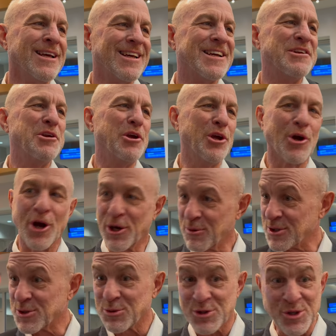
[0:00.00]
in New York,
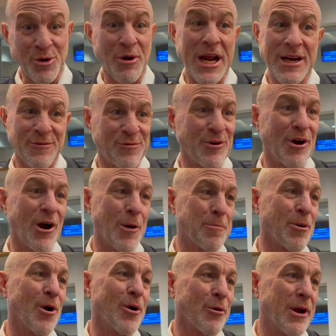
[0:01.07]
which was great for our
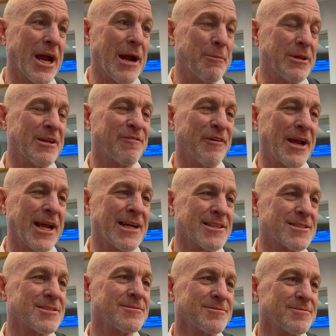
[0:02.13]
program and
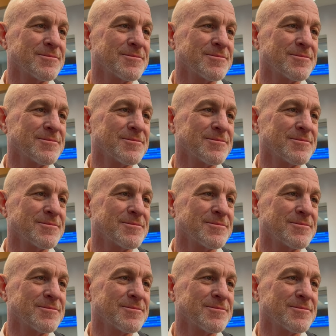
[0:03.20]
fans.